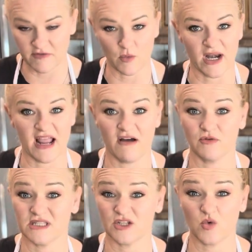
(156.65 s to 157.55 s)
The one I have
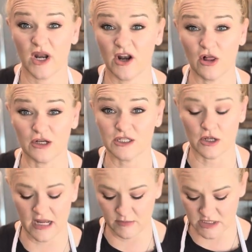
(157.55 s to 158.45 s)
was like $20 on
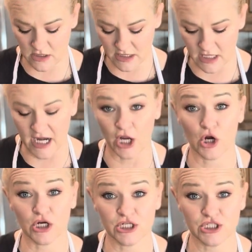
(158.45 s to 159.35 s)
Amazon. I
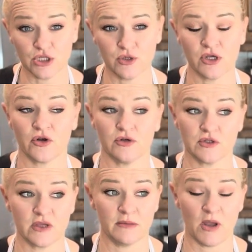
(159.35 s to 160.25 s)
encourage you can
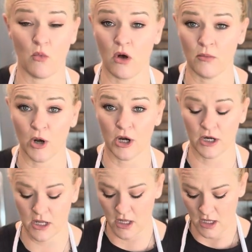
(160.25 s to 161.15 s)
also get them at Walmart.